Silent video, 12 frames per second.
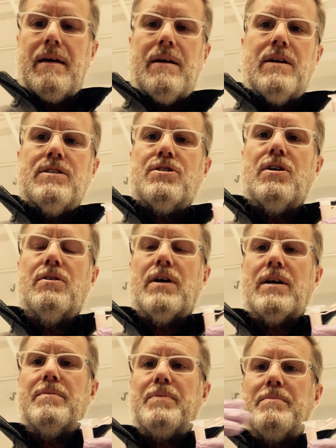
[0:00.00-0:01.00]
So I'm
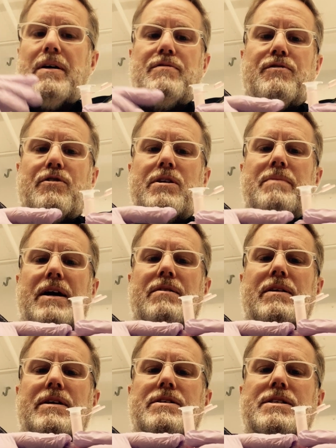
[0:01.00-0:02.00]
going to put my 40
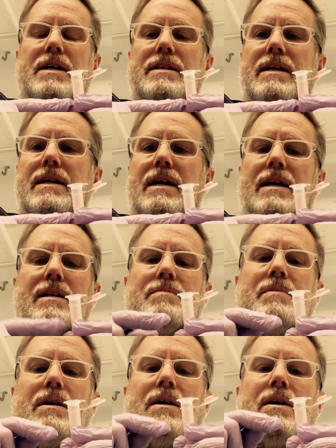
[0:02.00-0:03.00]
microliters on that column,